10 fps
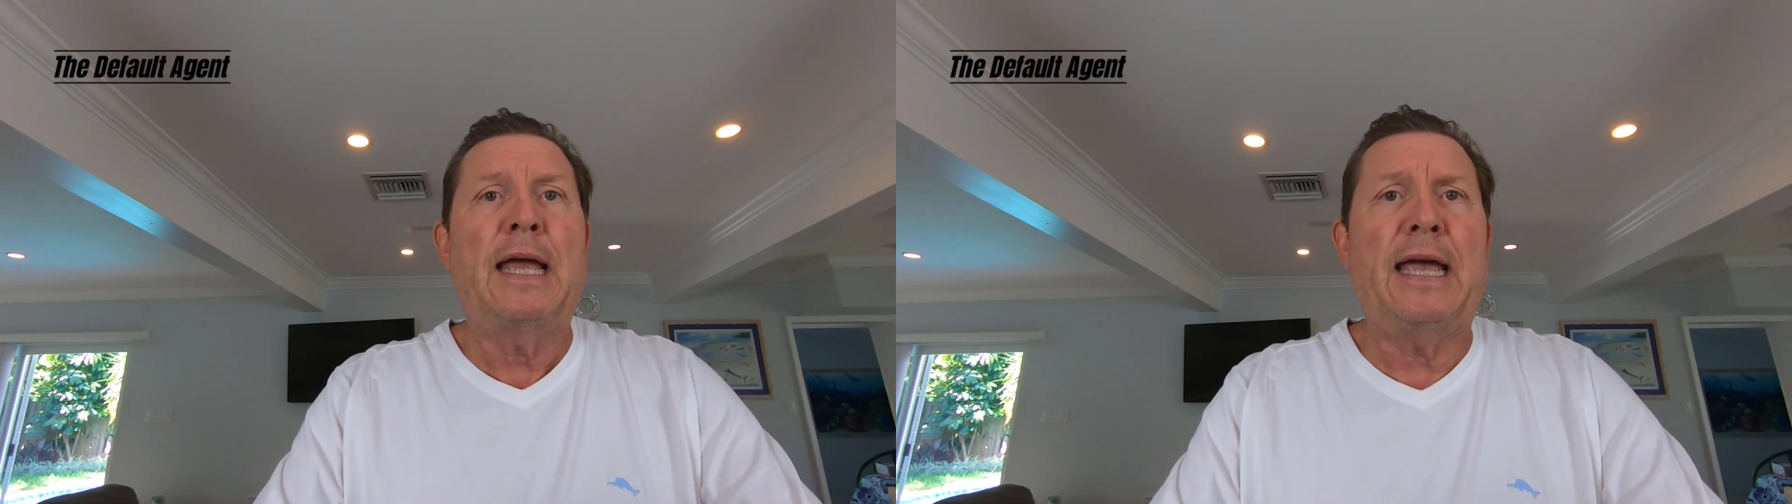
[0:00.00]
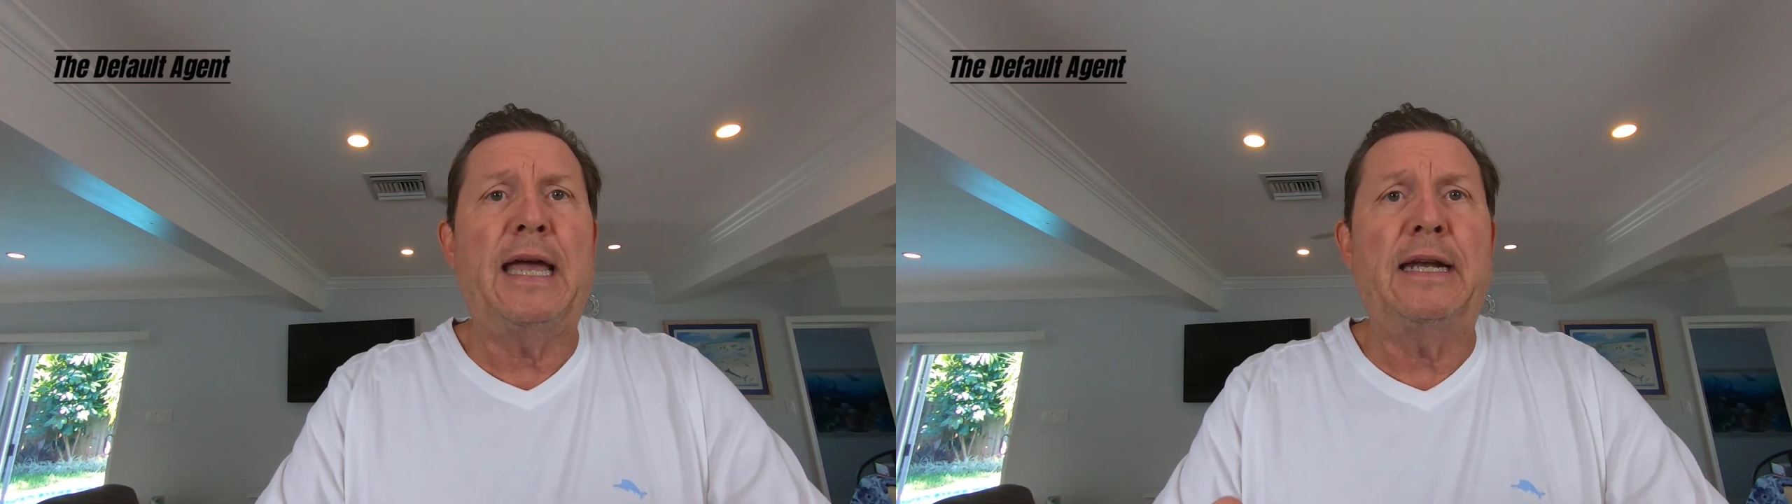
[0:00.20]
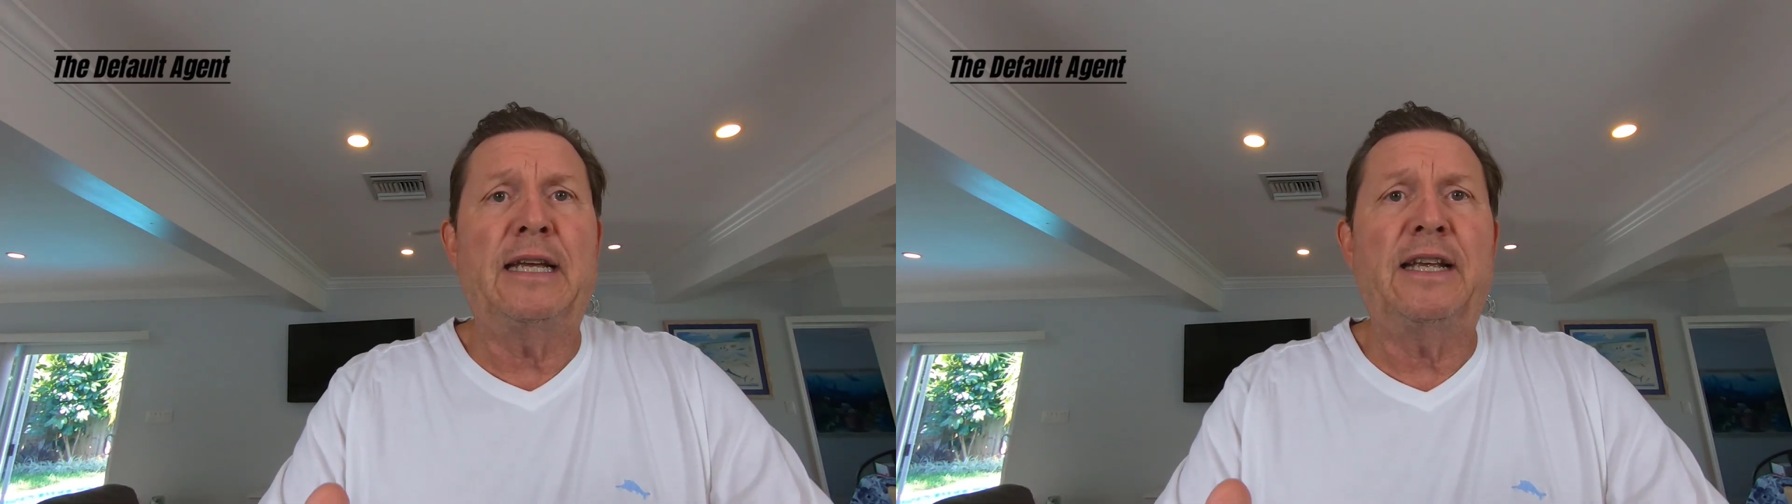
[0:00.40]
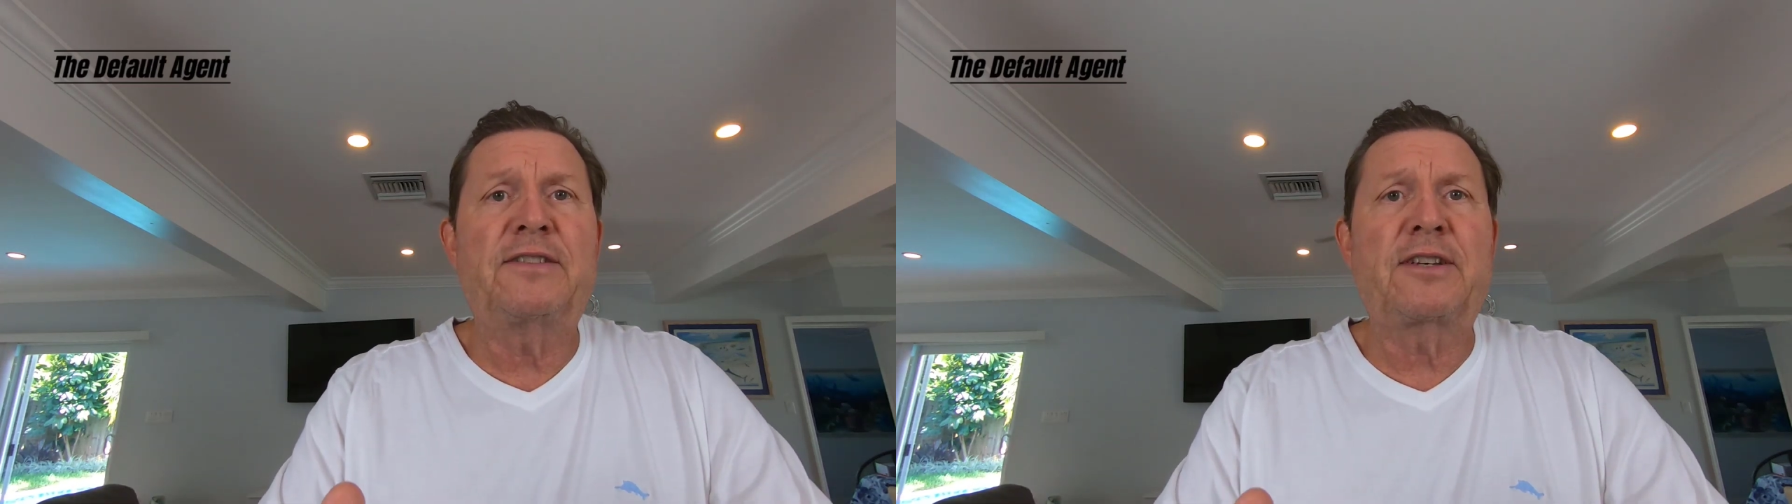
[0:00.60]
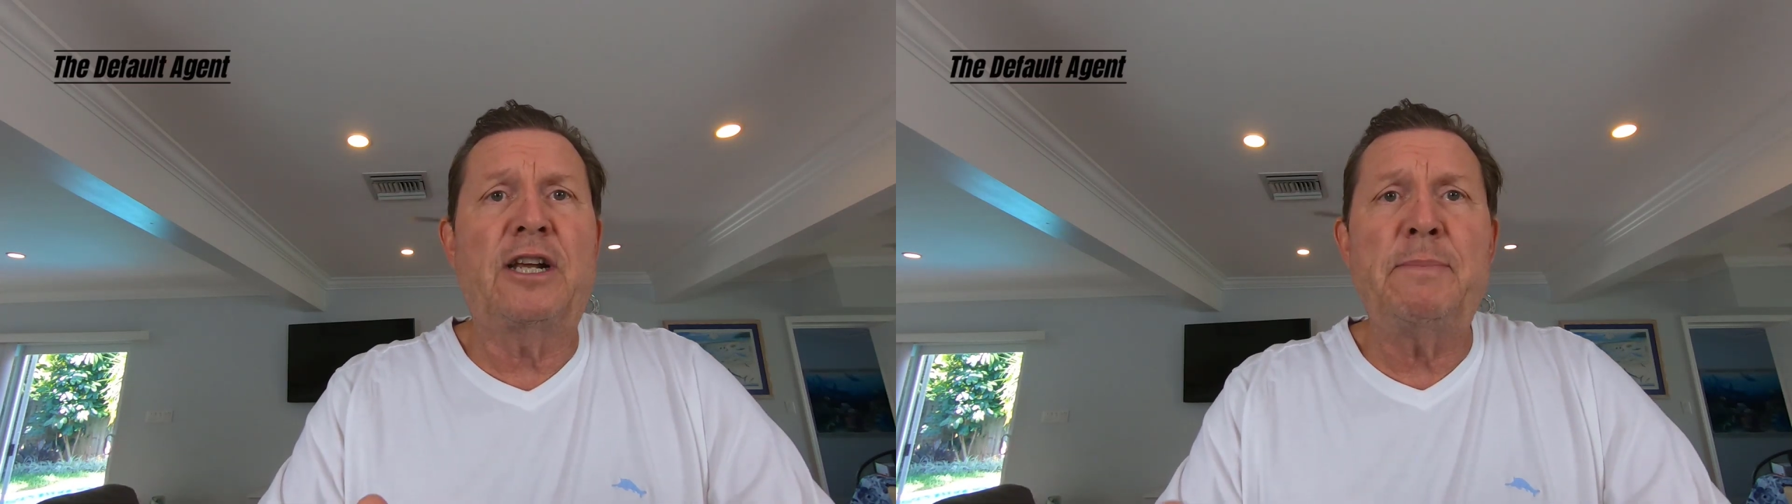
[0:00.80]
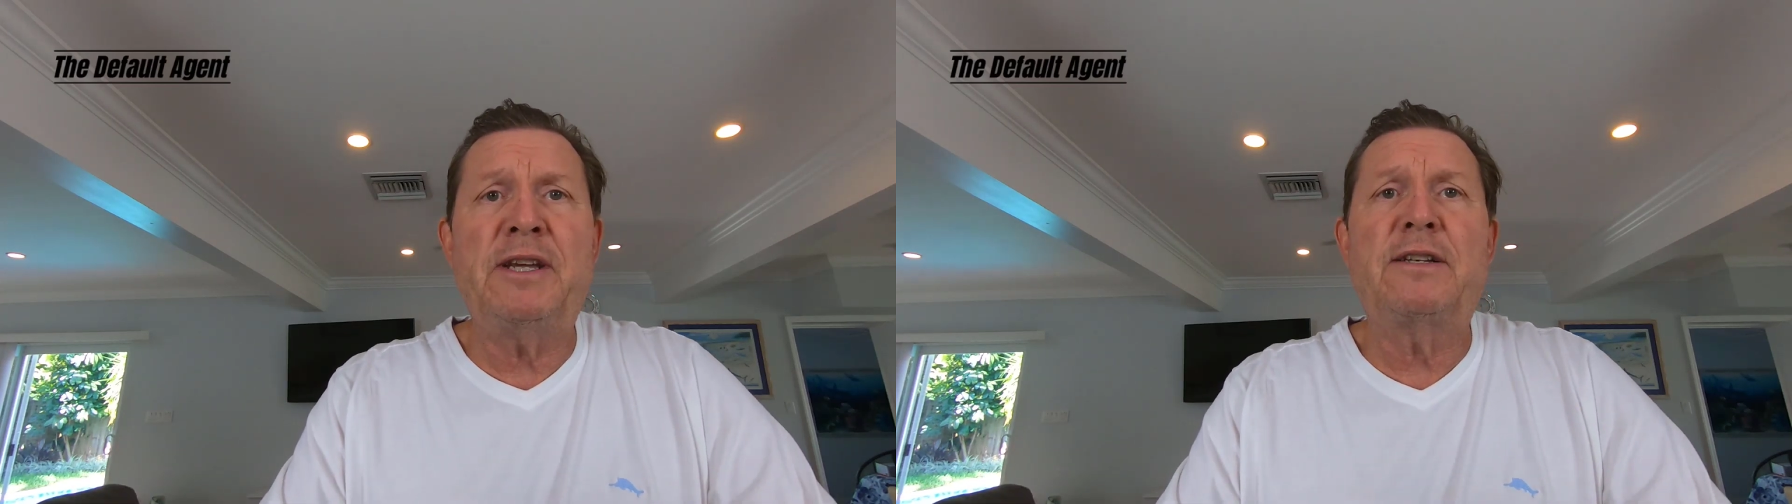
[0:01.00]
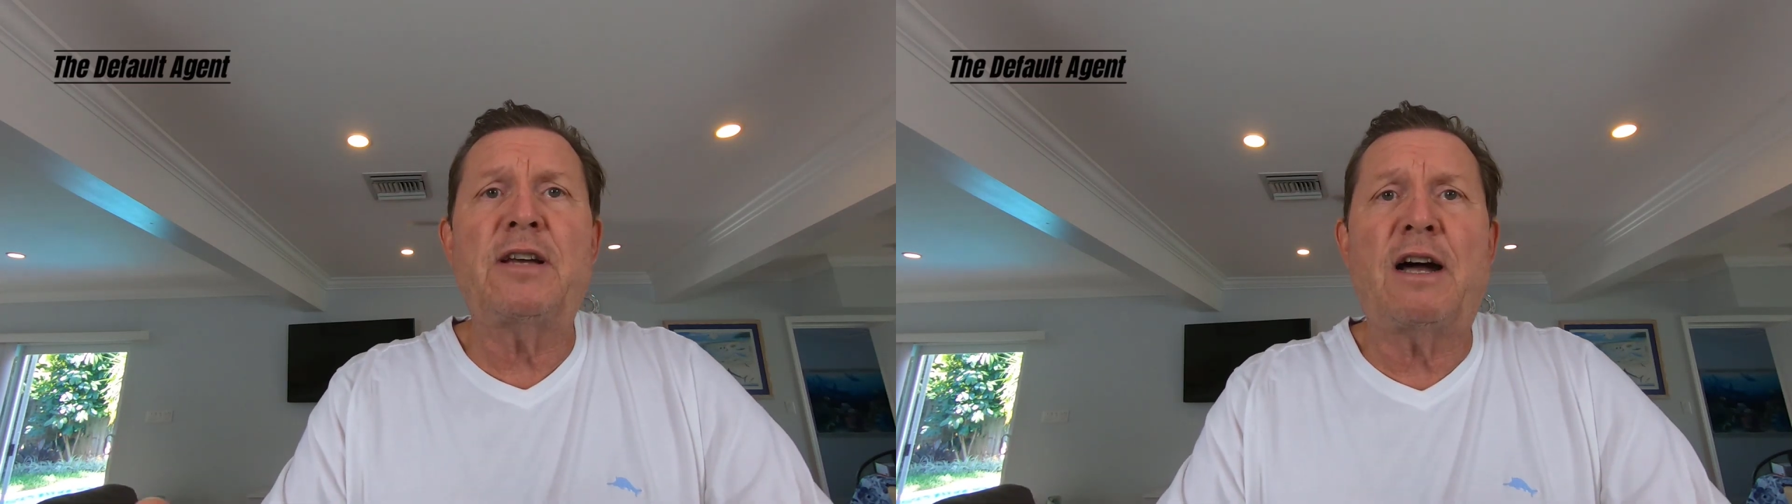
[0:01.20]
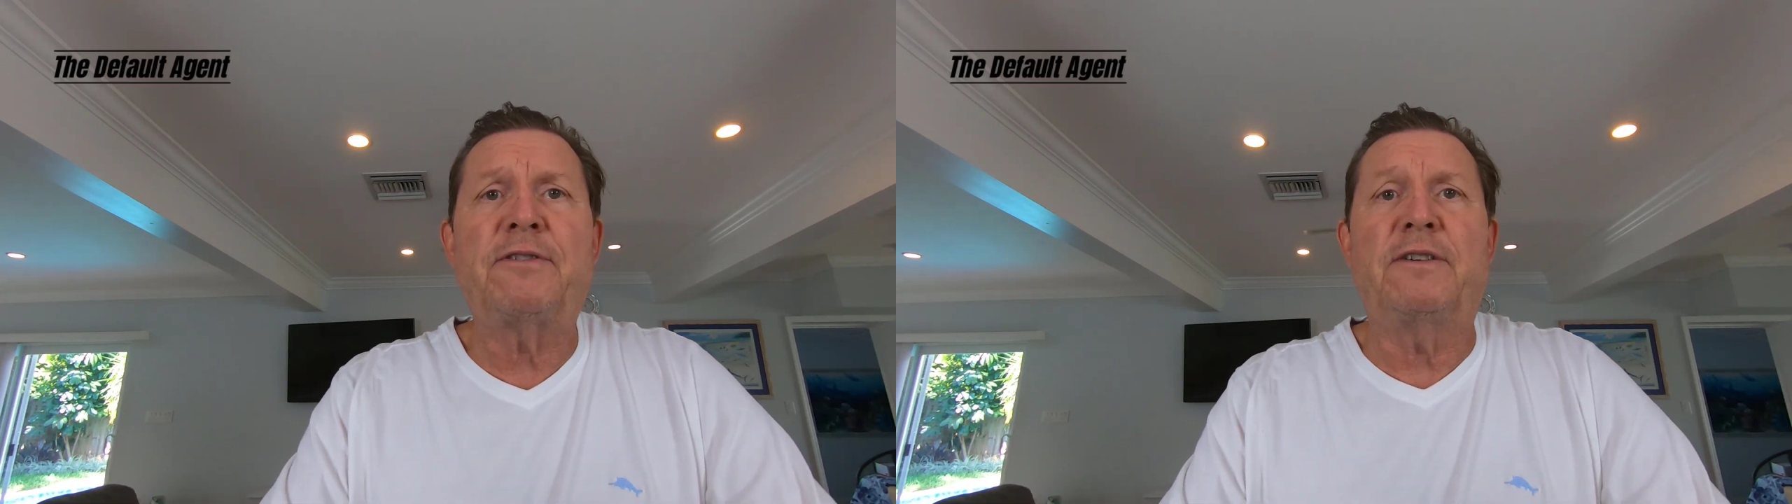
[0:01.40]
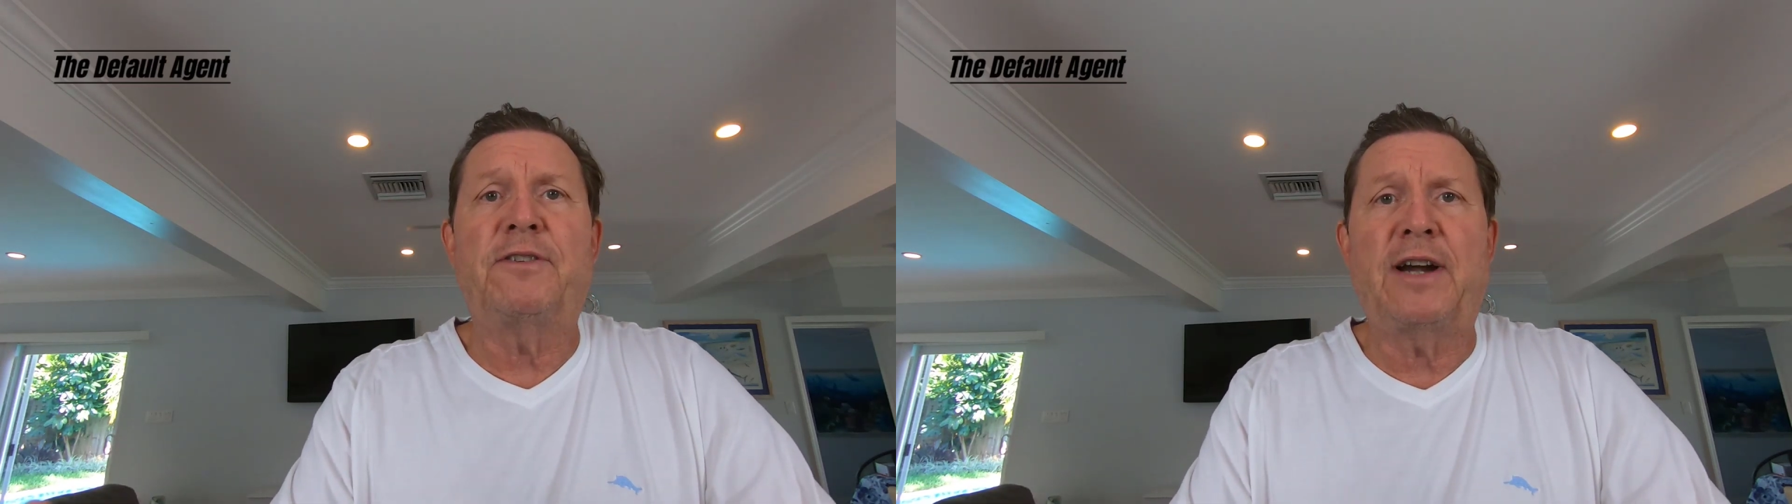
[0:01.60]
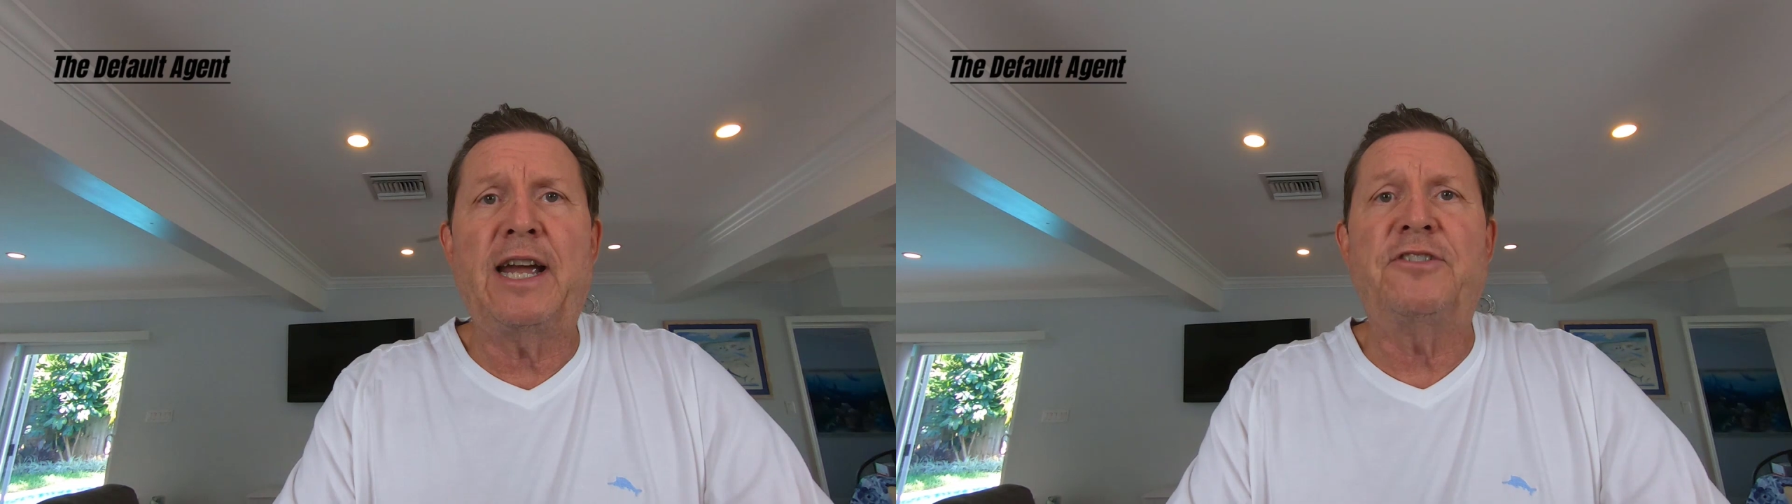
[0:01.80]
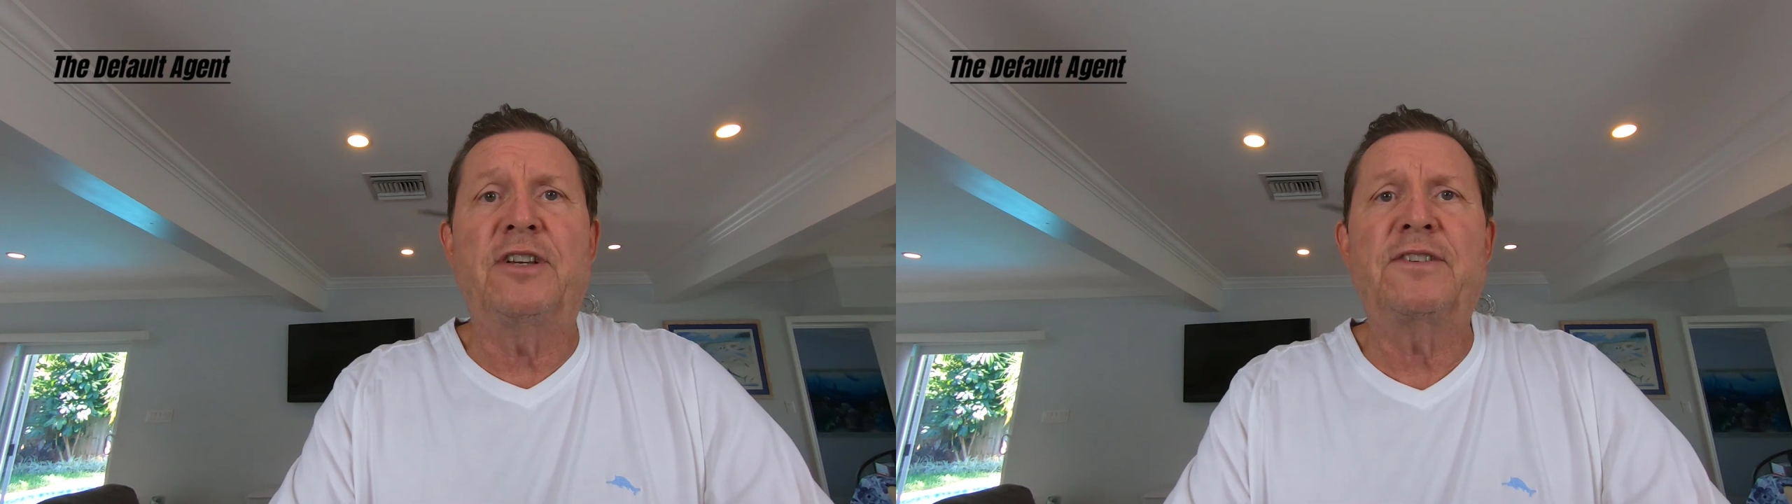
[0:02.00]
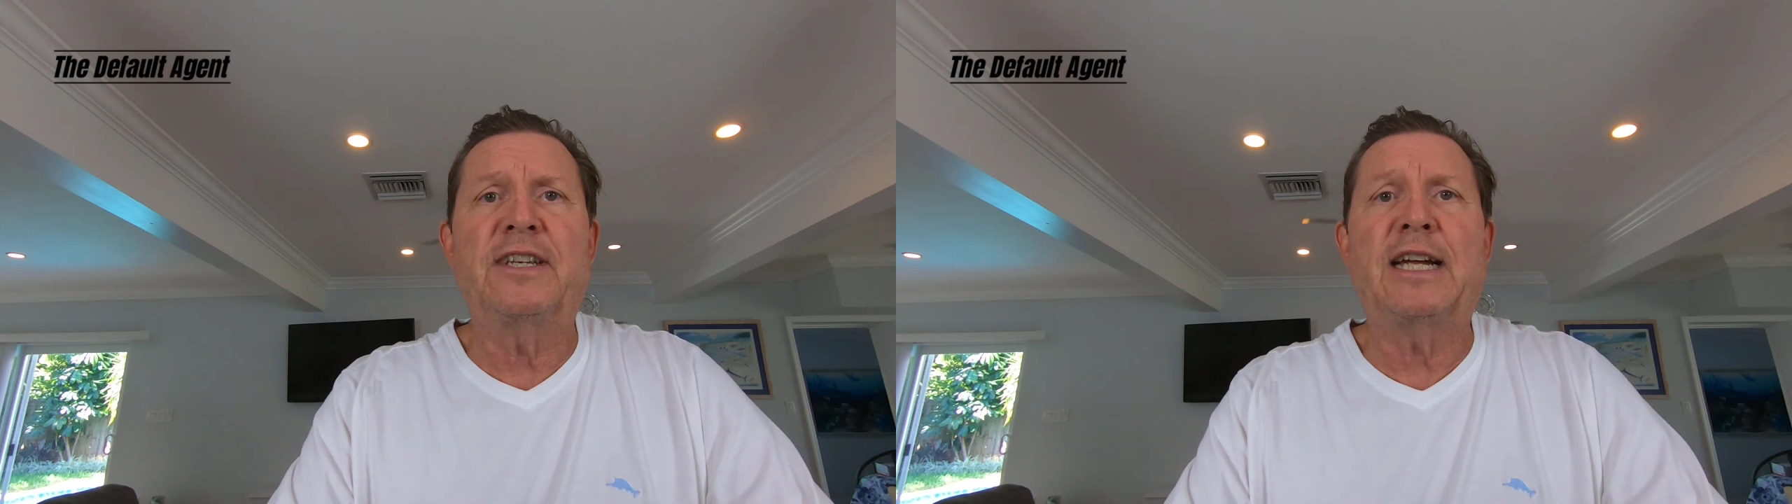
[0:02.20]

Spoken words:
and it's going to be tougher for agents,